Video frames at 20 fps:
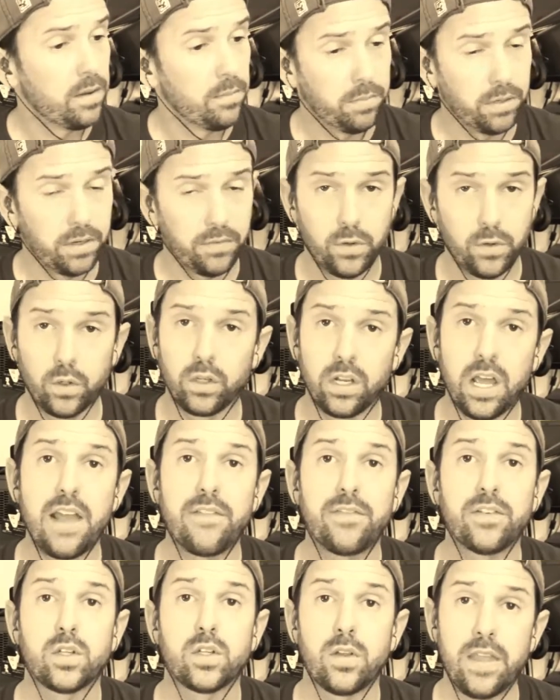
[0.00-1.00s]
But if your
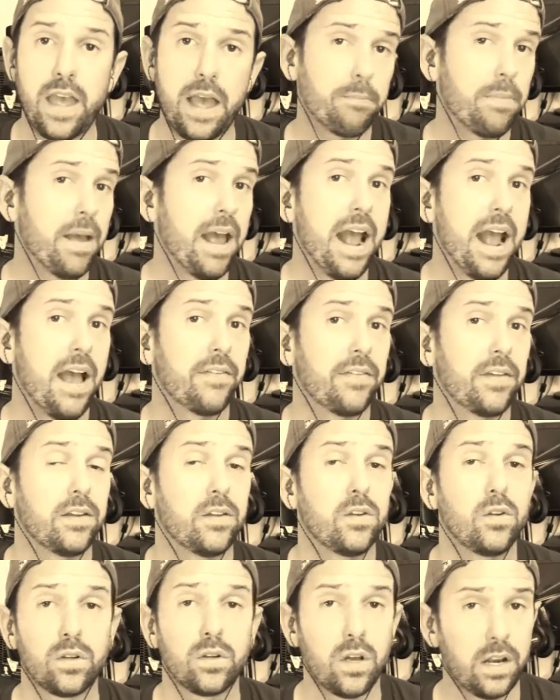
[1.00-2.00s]
life is on that path
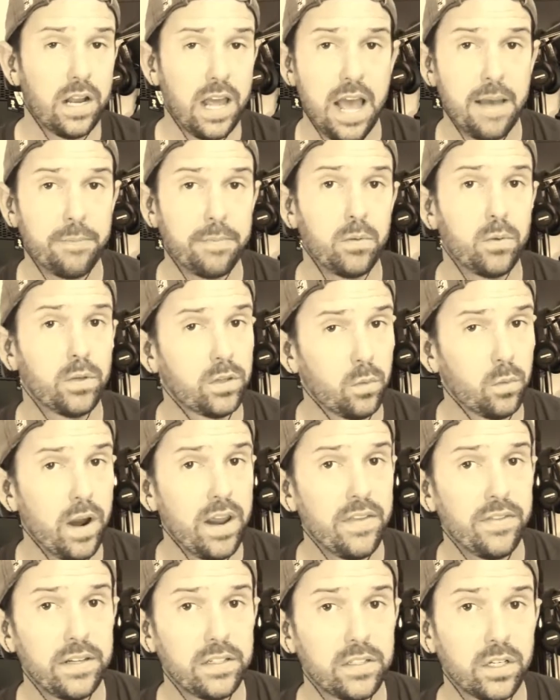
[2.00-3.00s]
and you're not happy with the
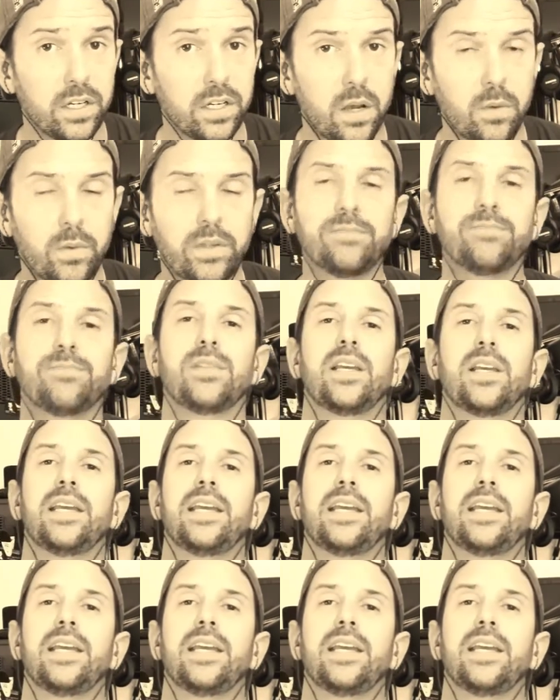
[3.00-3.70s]
way things are going,